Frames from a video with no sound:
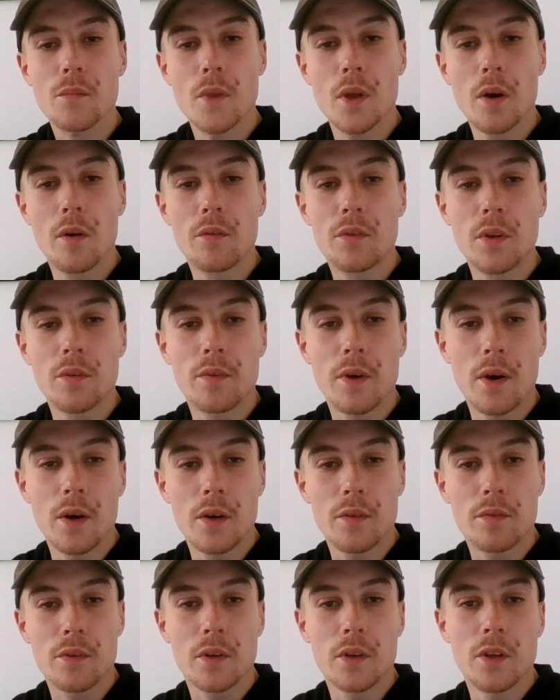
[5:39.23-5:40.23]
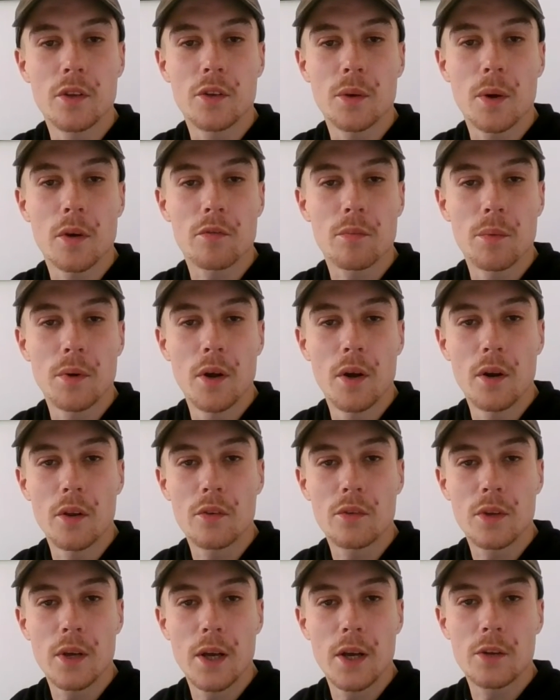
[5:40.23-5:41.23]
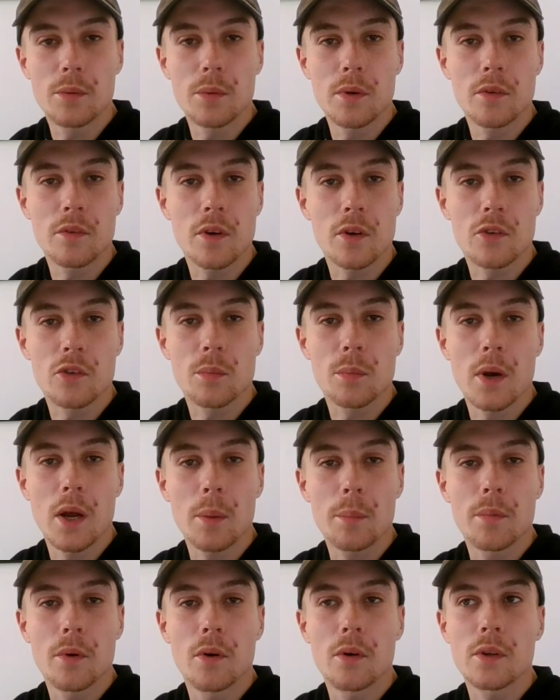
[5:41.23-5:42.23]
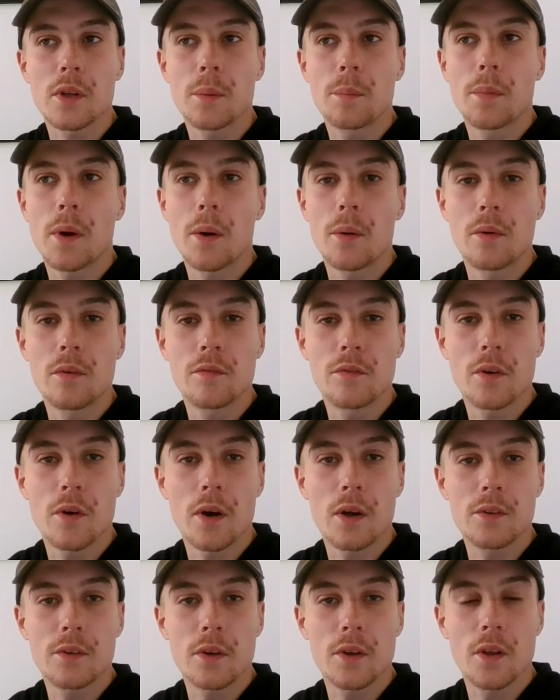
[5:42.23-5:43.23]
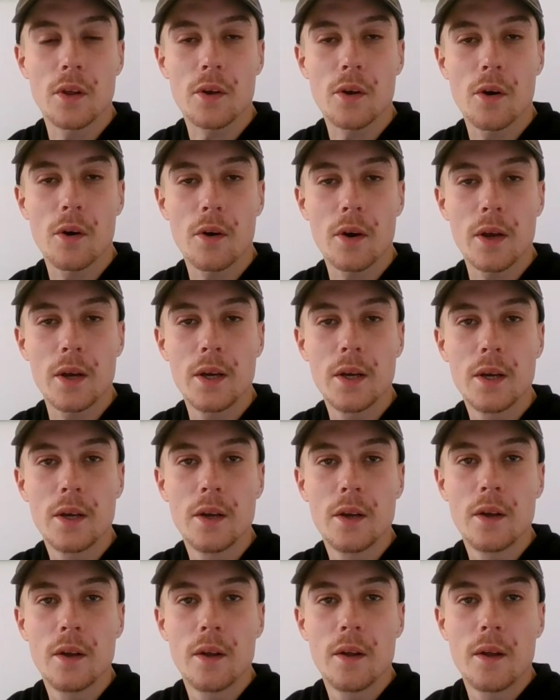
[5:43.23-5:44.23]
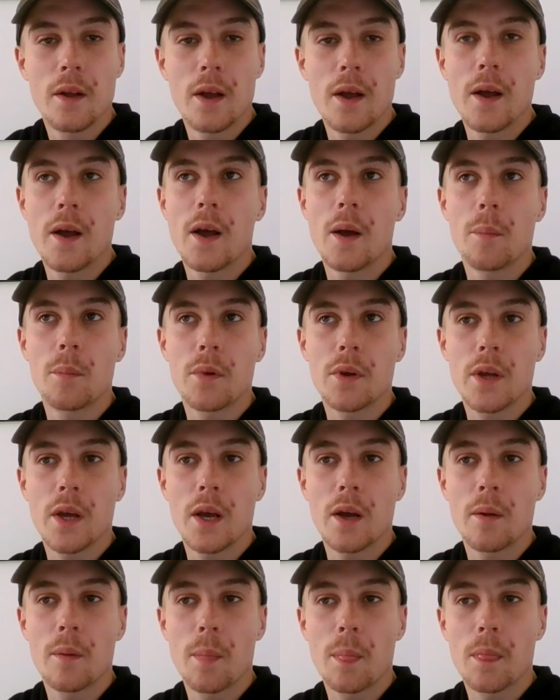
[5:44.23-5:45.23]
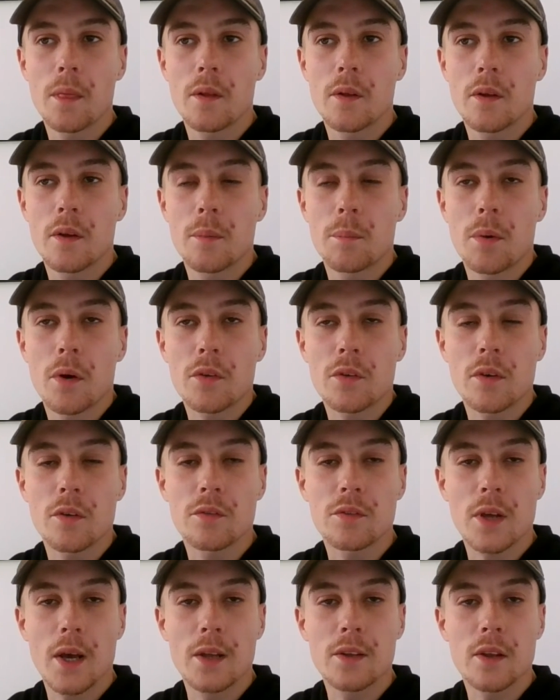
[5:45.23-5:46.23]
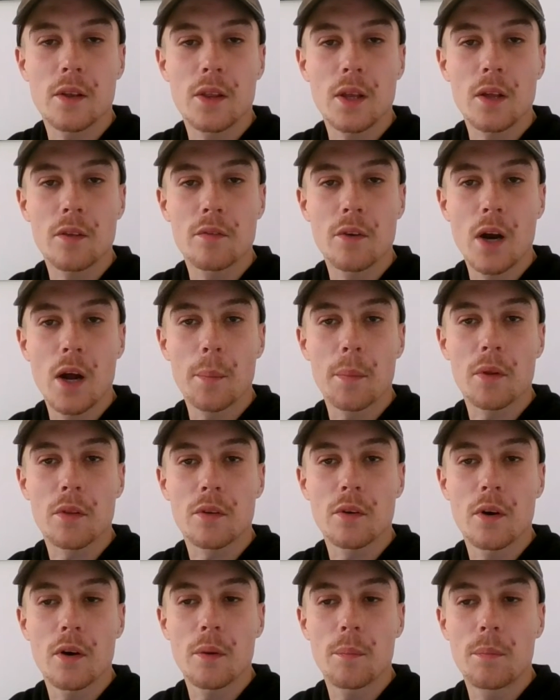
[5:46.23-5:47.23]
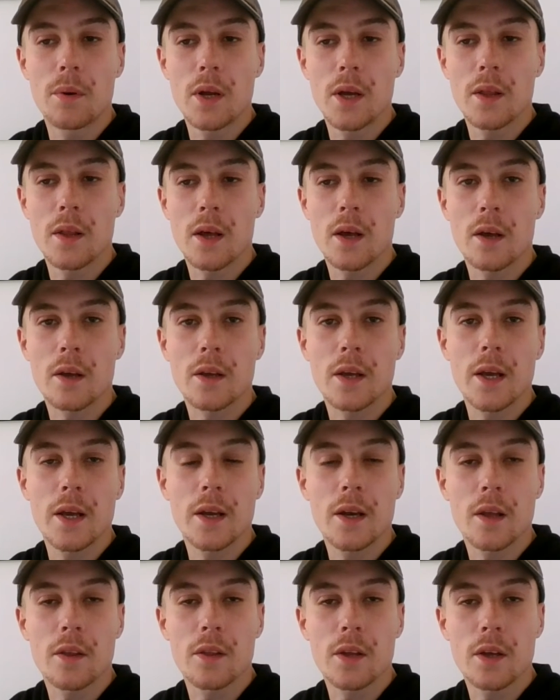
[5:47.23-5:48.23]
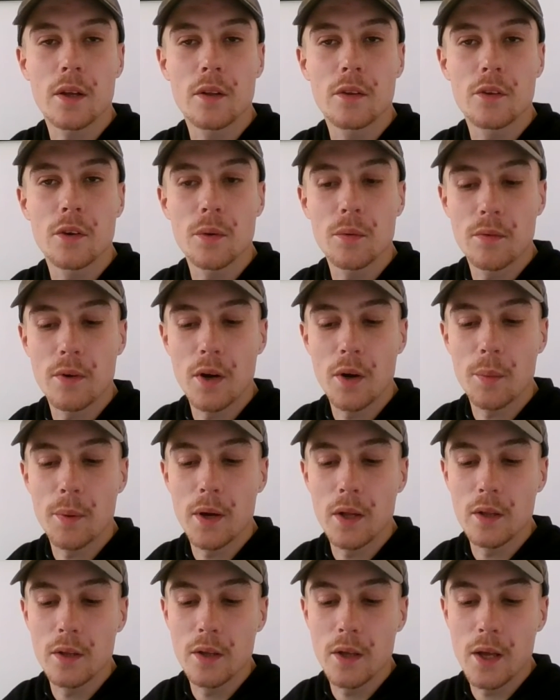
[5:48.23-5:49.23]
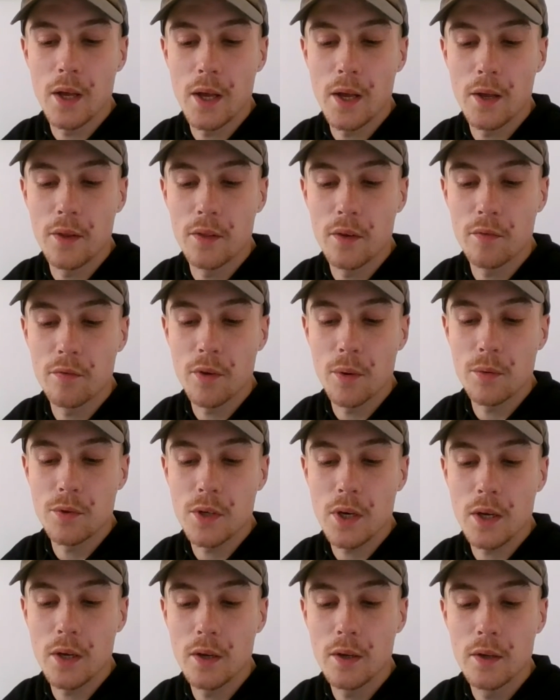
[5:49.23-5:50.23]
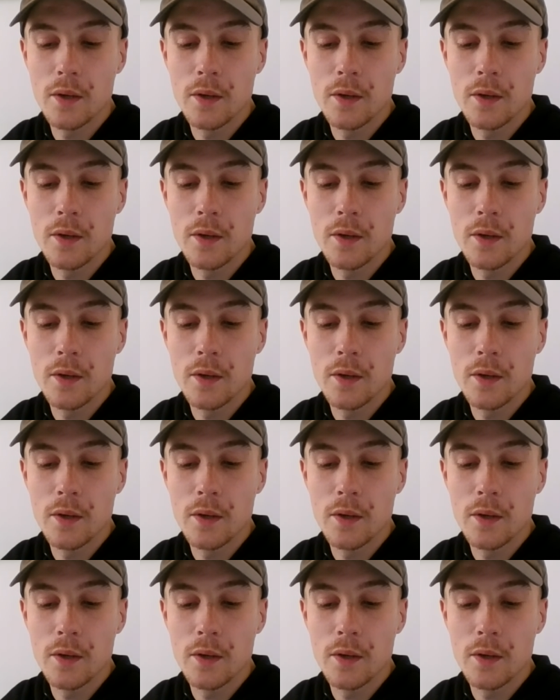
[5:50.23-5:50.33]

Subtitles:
Obviously very difficult to do off an early stage when you've got someone like Boulter powering forehands into the corner. But yeah, positive signs I think for Arbuthnot to play that again. I think they'll do very well in the future.